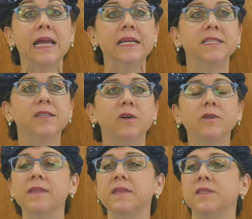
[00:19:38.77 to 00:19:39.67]
is
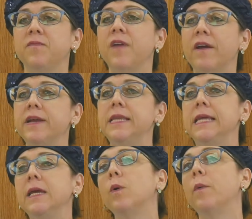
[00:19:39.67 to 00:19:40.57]
told in this very neat,